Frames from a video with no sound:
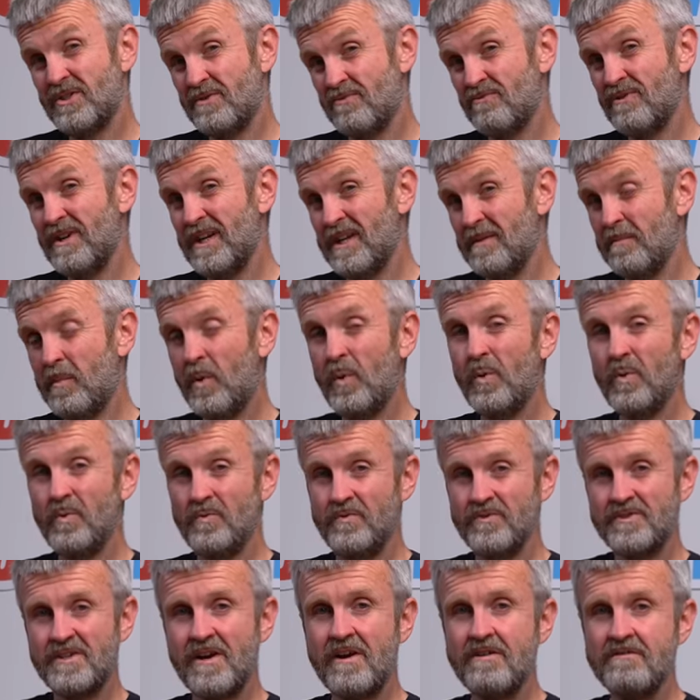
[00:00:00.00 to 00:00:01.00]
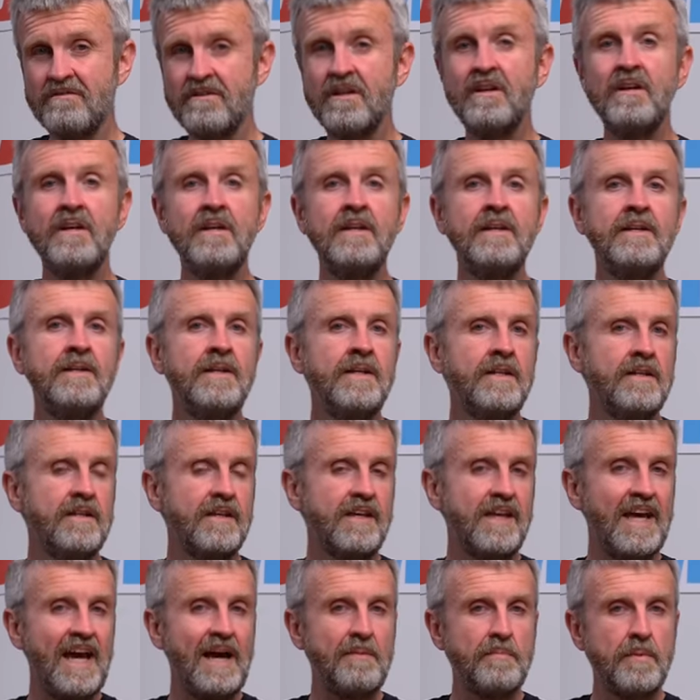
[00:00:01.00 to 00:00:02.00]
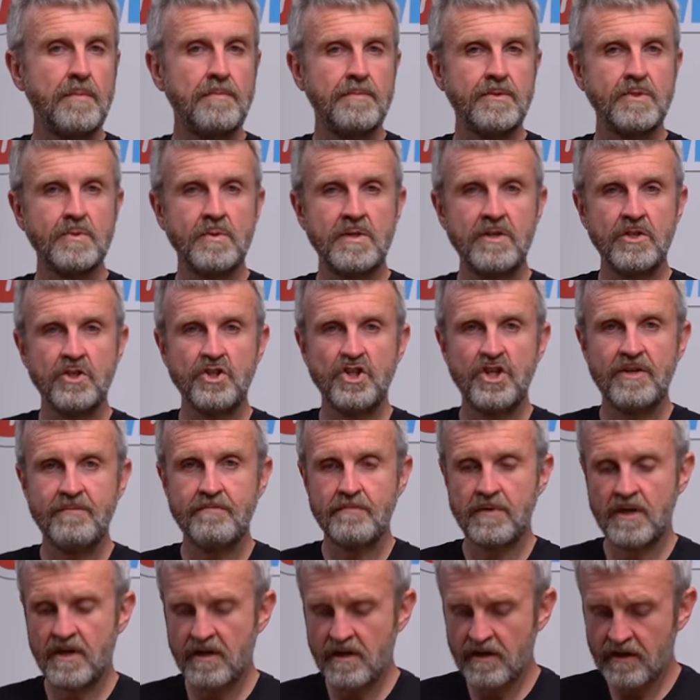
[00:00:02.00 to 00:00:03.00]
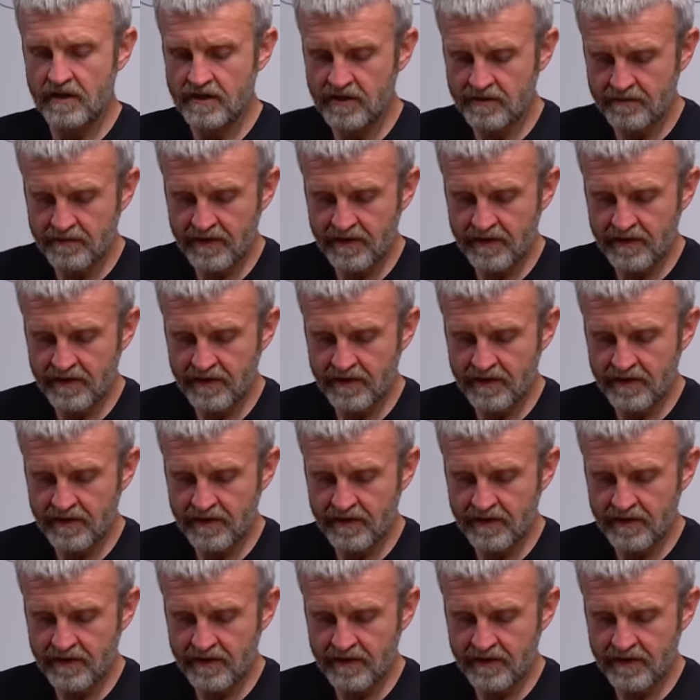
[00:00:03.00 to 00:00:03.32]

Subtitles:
is a really important zone. The gap between the chin bar and the